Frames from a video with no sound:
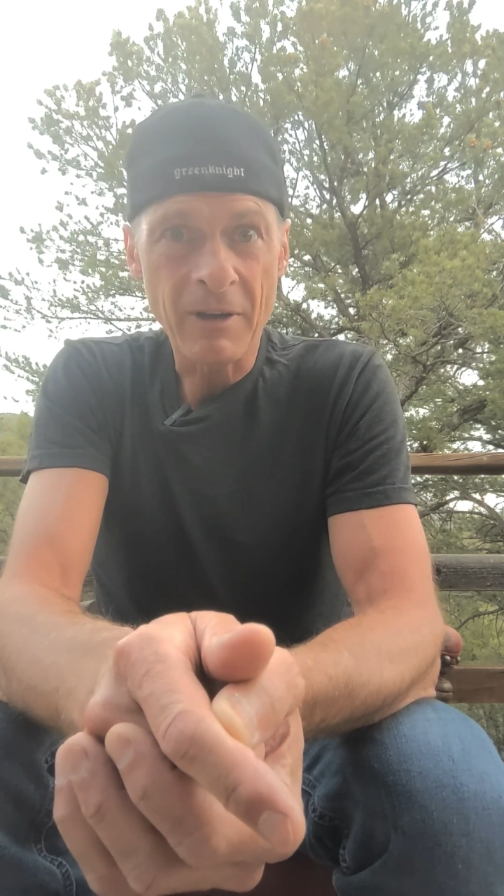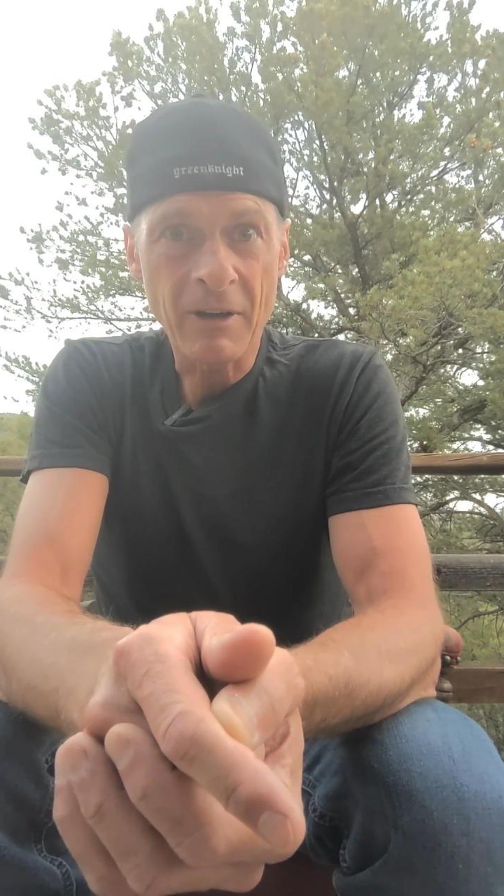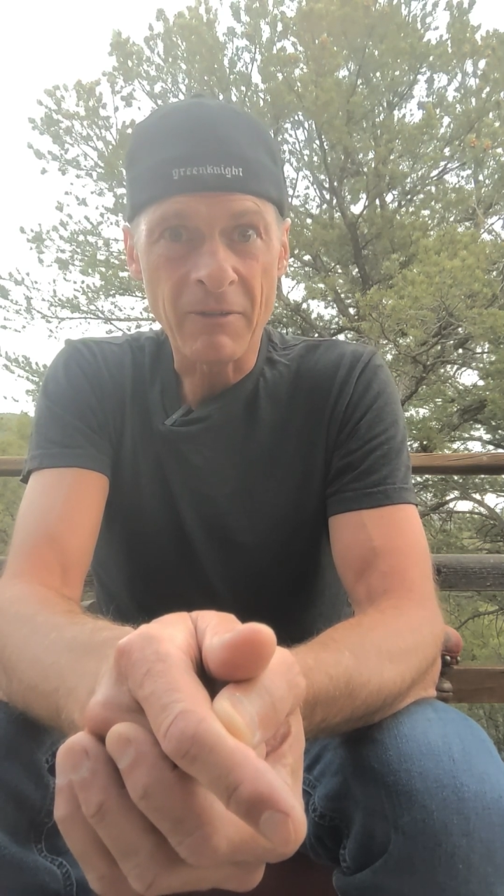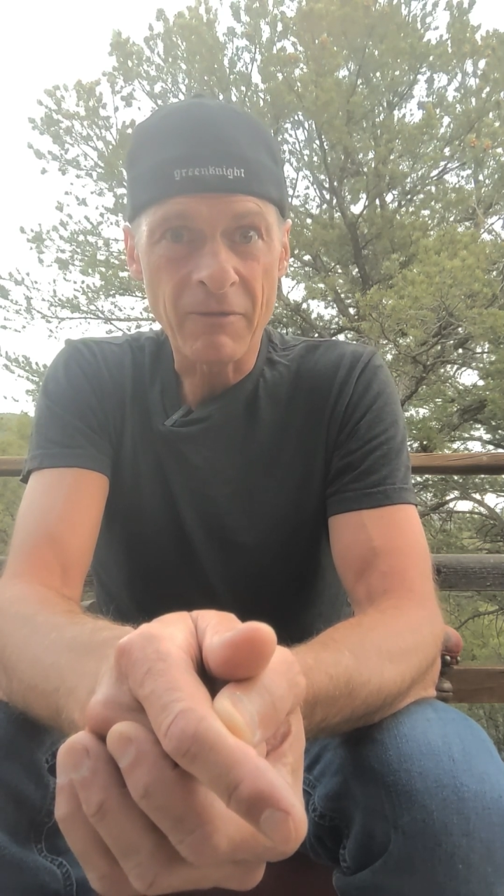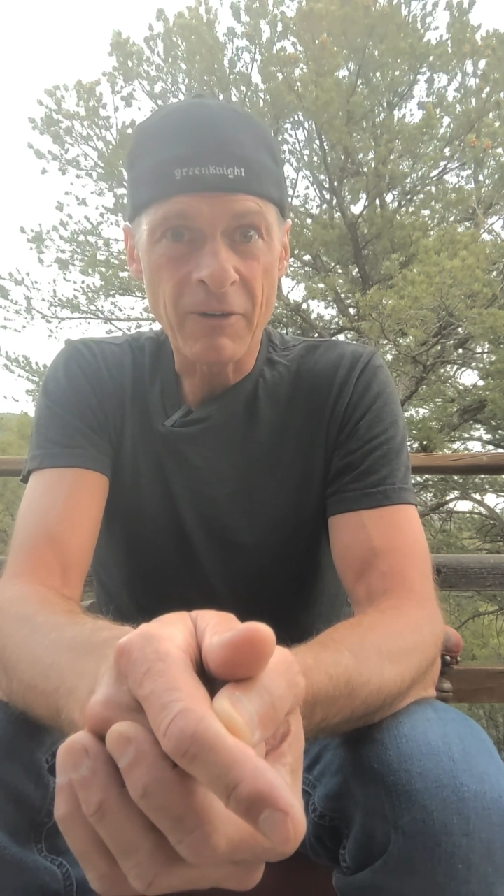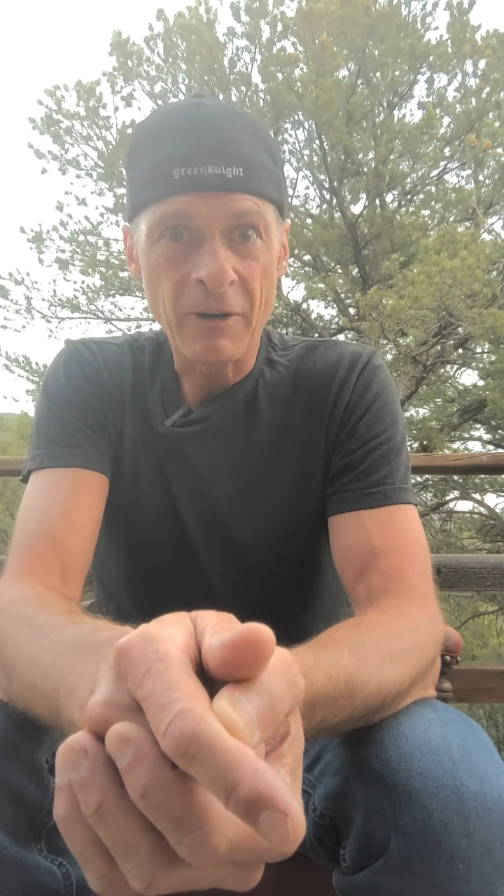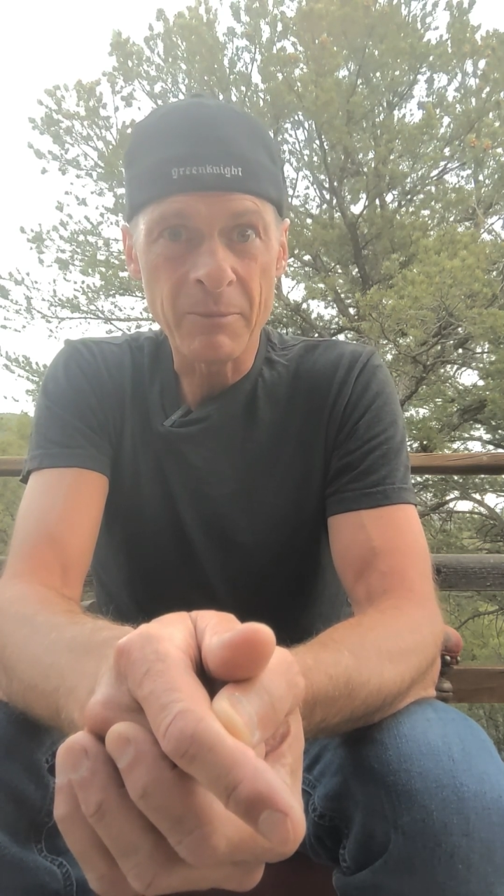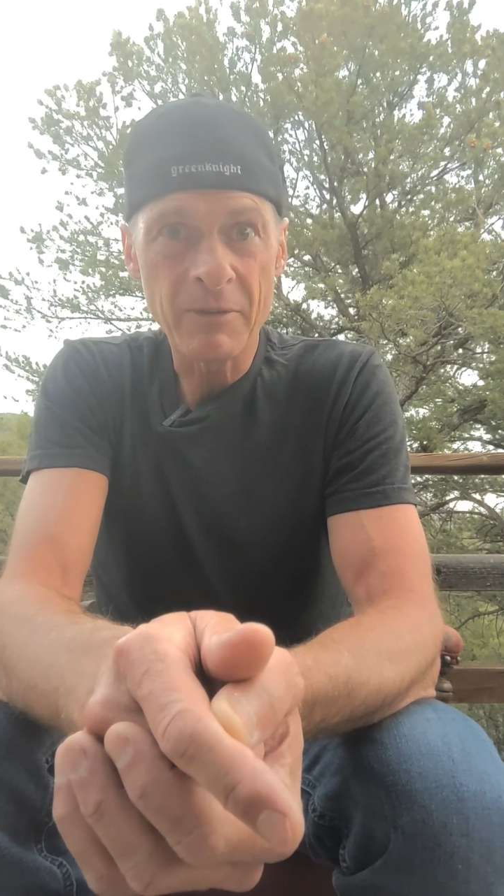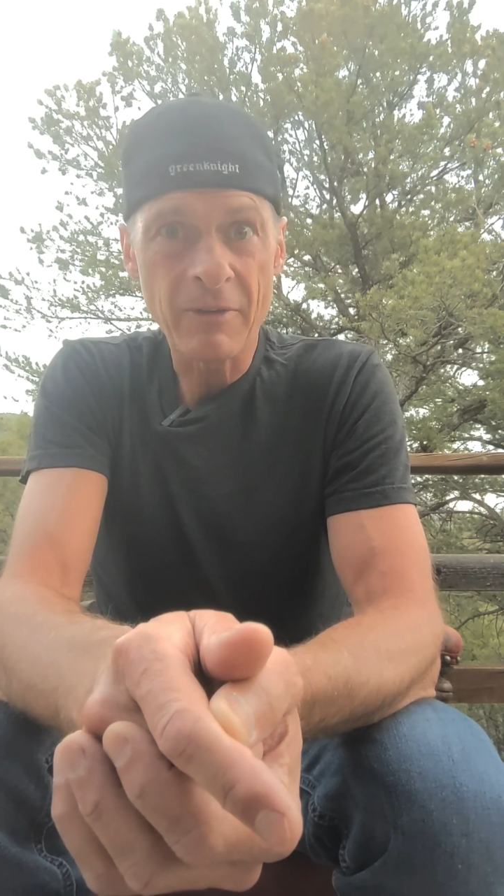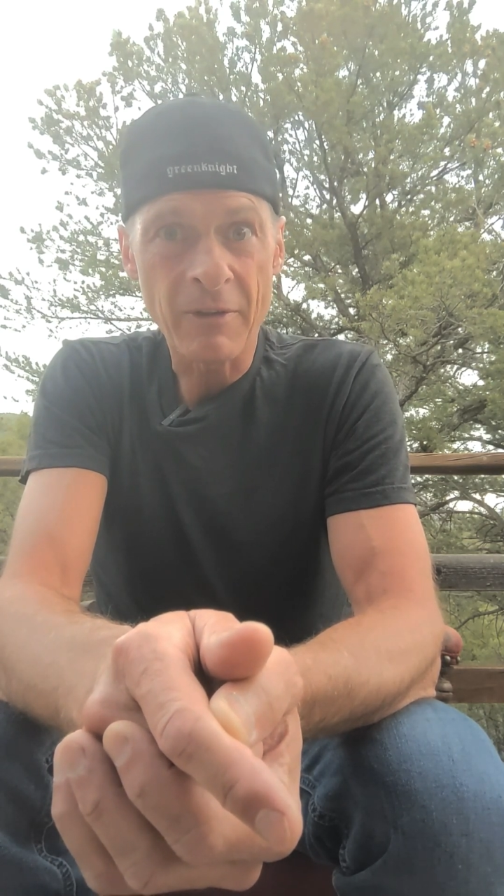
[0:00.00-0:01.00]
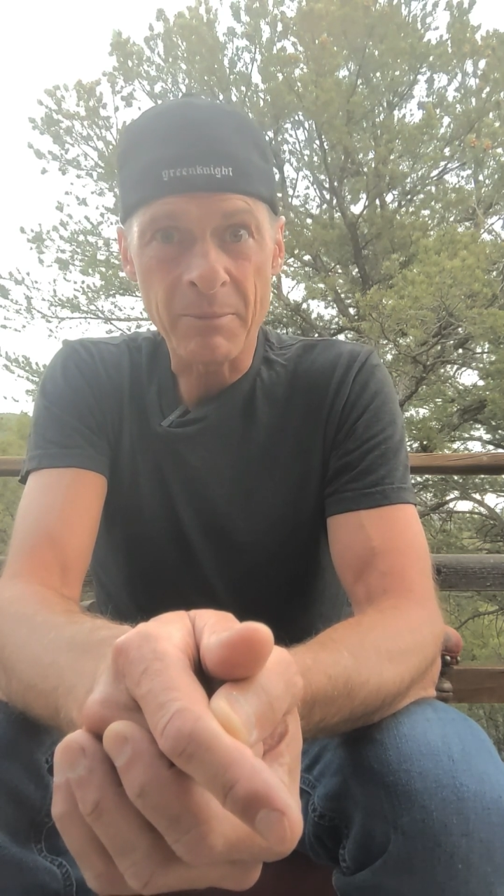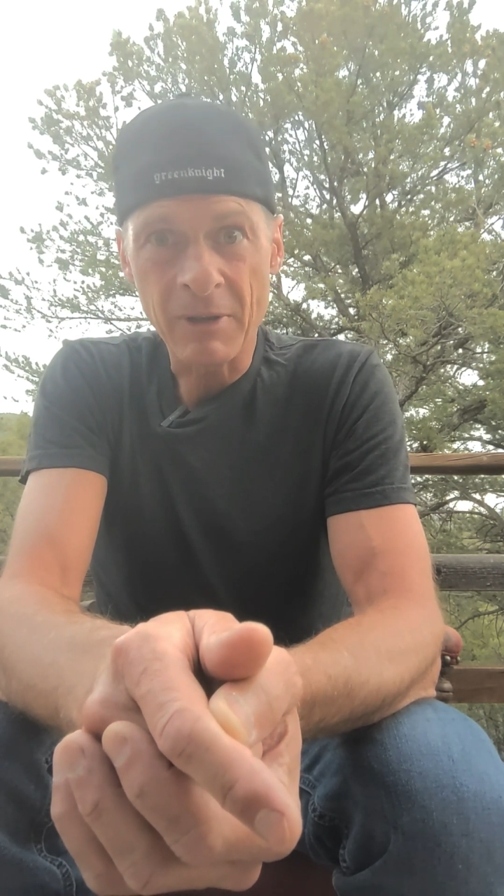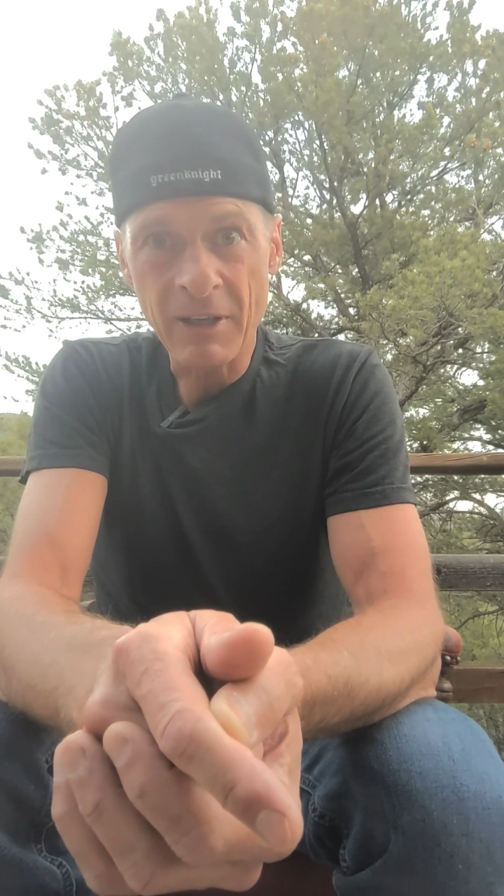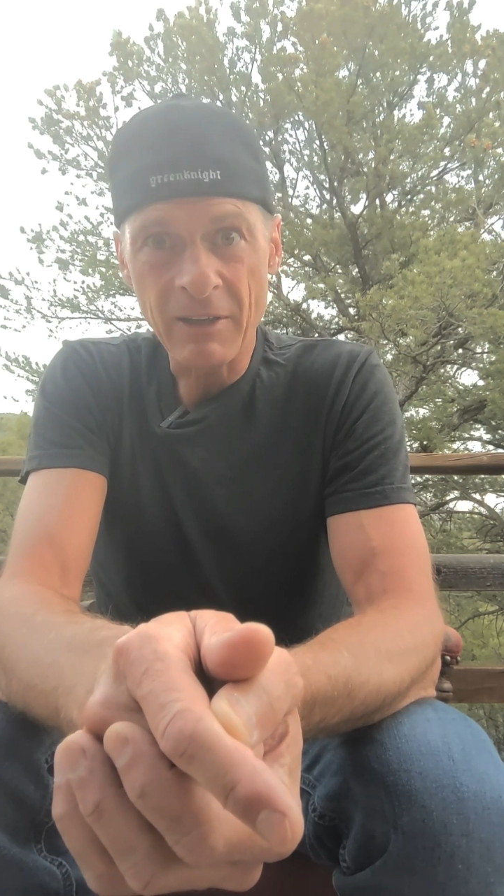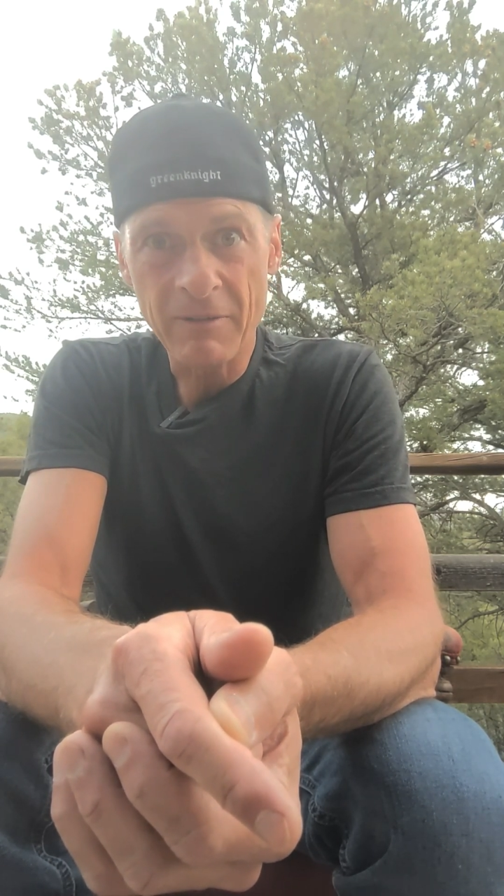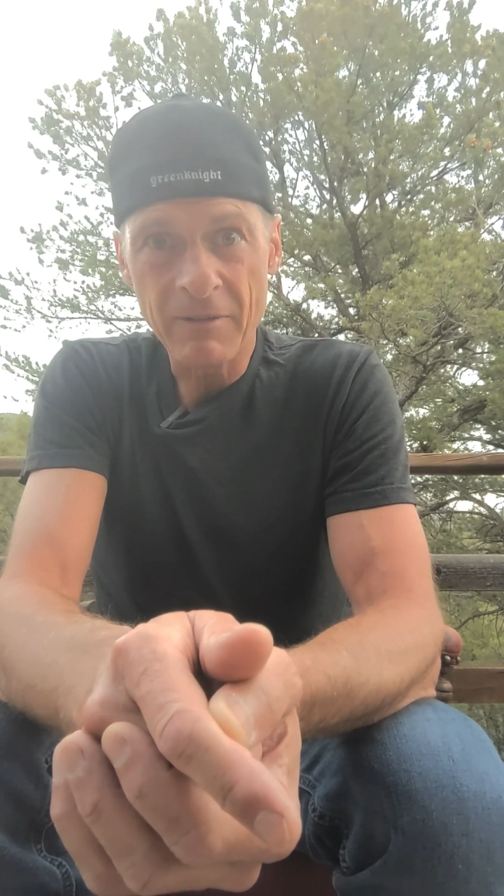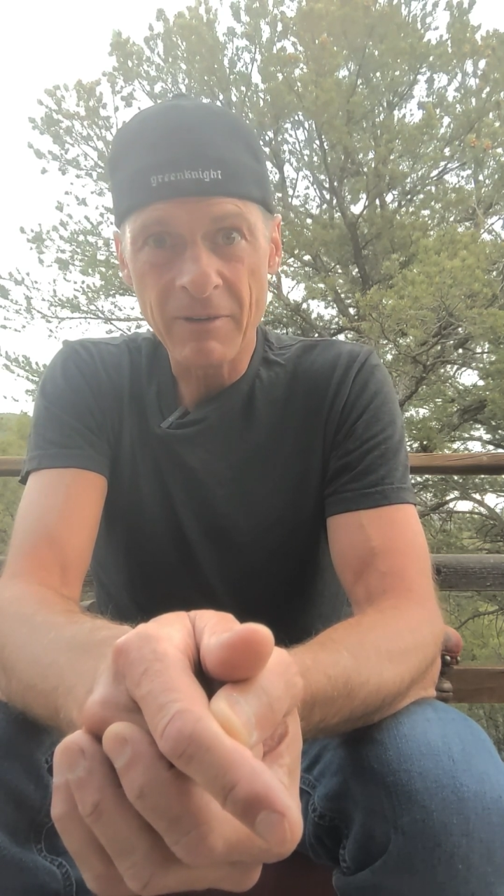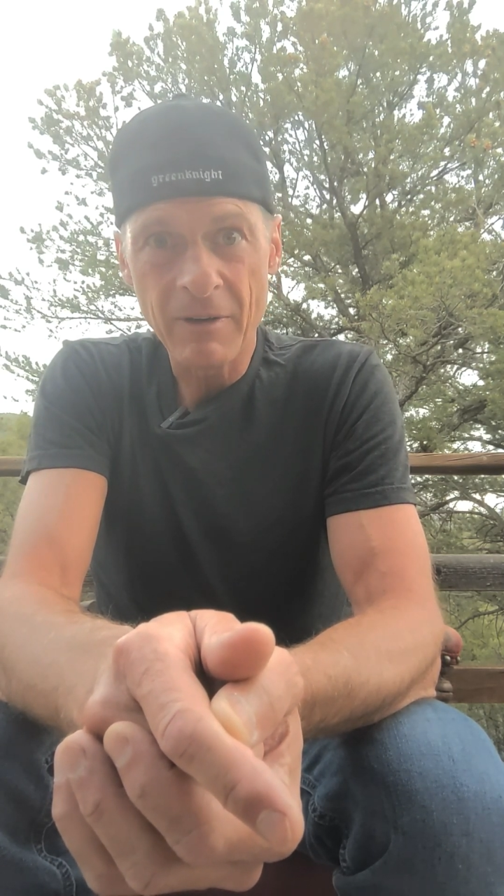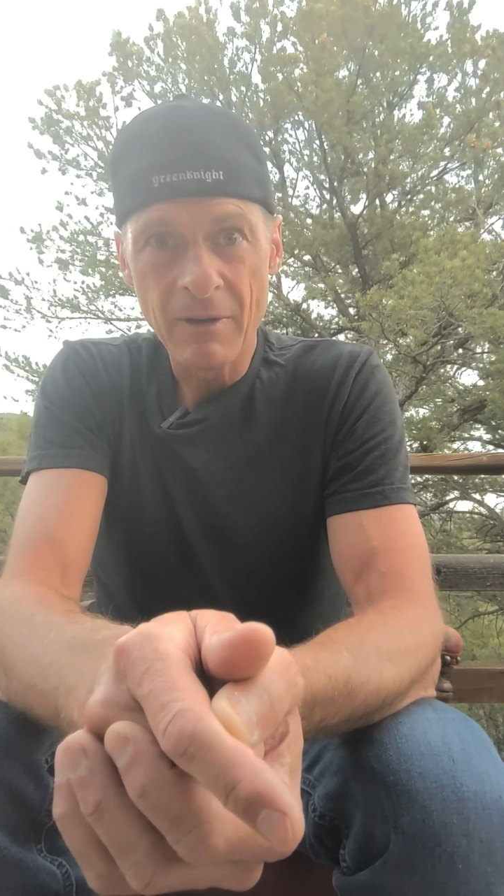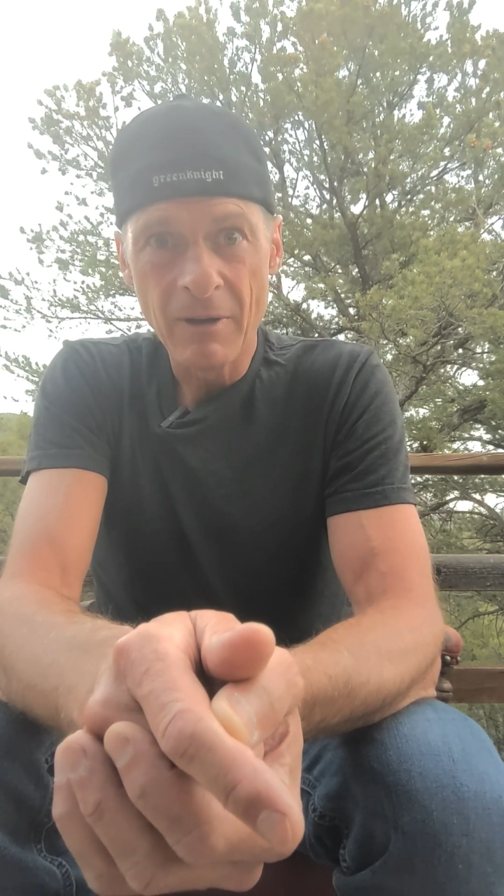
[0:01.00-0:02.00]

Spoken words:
that confirms the belief,